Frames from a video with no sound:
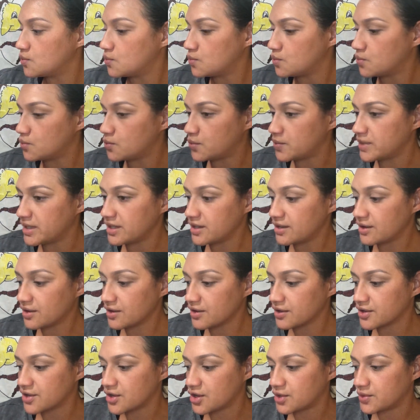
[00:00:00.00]
We are
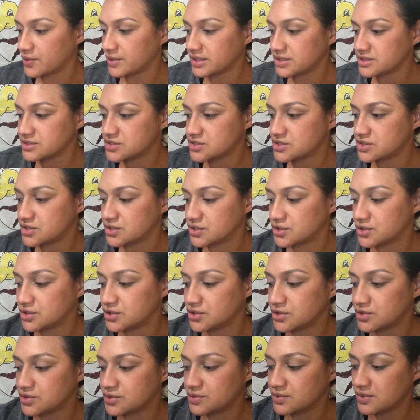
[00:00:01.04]
going
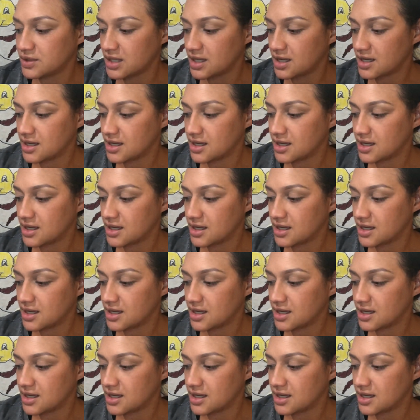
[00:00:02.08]
to